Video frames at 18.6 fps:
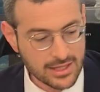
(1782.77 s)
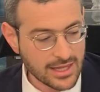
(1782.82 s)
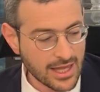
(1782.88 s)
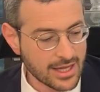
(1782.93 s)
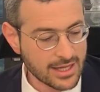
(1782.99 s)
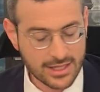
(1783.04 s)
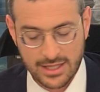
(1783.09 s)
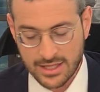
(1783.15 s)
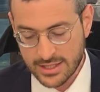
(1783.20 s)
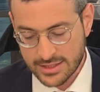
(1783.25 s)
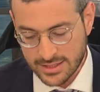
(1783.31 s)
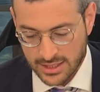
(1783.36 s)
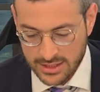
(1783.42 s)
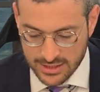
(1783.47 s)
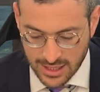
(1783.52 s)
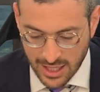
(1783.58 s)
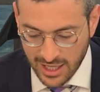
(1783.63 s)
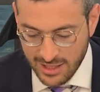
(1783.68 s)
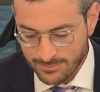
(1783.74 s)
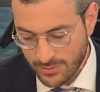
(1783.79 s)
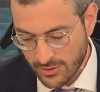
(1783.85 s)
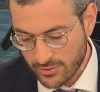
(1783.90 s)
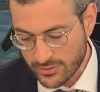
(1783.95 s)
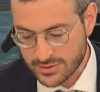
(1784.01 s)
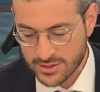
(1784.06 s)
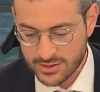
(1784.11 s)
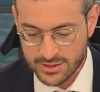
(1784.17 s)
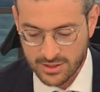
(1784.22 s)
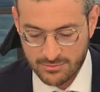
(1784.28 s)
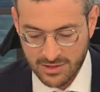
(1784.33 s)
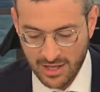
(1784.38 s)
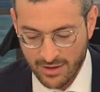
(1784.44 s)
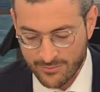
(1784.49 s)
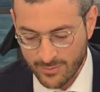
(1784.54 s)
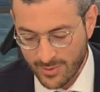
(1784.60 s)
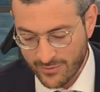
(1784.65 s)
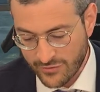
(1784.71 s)
Lechi is a side post or some
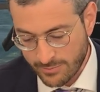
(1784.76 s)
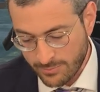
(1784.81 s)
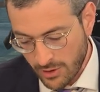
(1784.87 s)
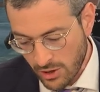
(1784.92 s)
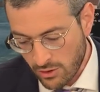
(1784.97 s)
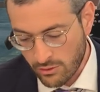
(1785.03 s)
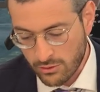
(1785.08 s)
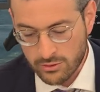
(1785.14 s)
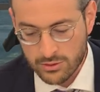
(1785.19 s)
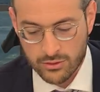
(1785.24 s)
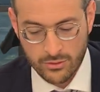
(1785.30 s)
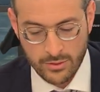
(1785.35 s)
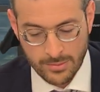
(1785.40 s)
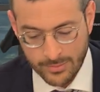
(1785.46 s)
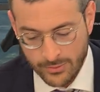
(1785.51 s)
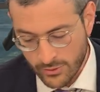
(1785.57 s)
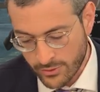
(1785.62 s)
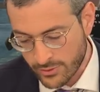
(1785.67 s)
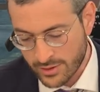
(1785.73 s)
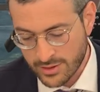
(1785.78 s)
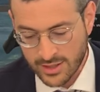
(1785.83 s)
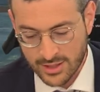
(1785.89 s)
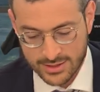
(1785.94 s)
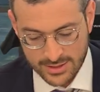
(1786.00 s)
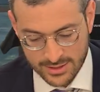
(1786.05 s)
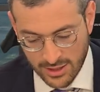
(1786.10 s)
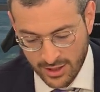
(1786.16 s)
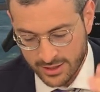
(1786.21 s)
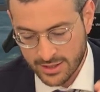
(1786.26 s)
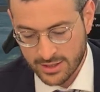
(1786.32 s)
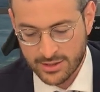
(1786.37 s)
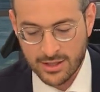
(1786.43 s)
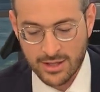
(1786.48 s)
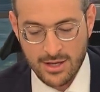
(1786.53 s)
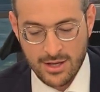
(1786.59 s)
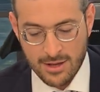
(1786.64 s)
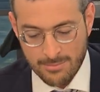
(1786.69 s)
type of a pole or a board that's stuck
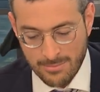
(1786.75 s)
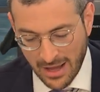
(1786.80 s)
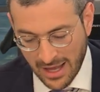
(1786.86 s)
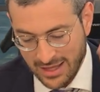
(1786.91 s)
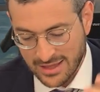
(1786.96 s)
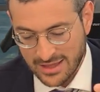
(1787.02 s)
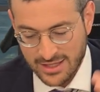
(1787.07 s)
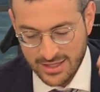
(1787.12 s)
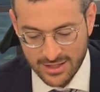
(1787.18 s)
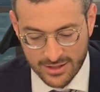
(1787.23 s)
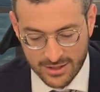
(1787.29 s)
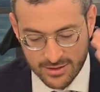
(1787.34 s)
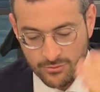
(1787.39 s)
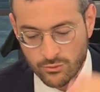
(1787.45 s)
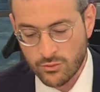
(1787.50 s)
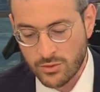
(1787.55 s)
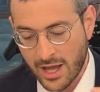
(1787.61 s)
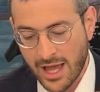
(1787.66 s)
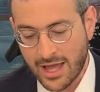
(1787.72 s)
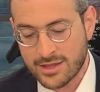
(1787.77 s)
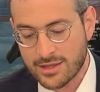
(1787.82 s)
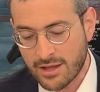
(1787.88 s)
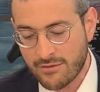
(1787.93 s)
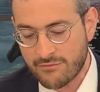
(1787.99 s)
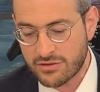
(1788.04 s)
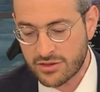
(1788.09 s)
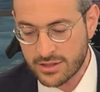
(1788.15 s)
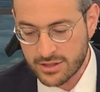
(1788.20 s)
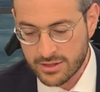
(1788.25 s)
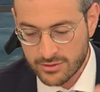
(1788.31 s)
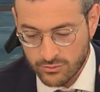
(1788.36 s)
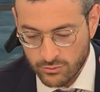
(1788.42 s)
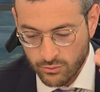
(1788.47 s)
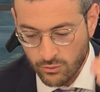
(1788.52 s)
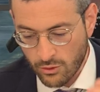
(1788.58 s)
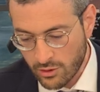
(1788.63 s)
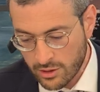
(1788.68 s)
in by the end of the
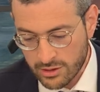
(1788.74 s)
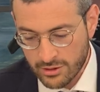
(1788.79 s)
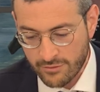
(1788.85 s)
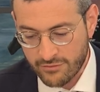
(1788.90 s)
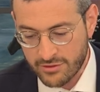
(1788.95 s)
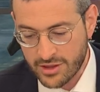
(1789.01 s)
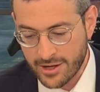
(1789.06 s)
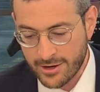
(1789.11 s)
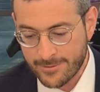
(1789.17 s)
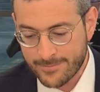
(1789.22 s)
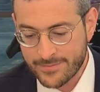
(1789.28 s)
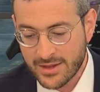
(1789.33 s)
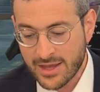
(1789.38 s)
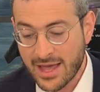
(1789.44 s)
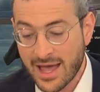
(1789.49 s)
wall over there.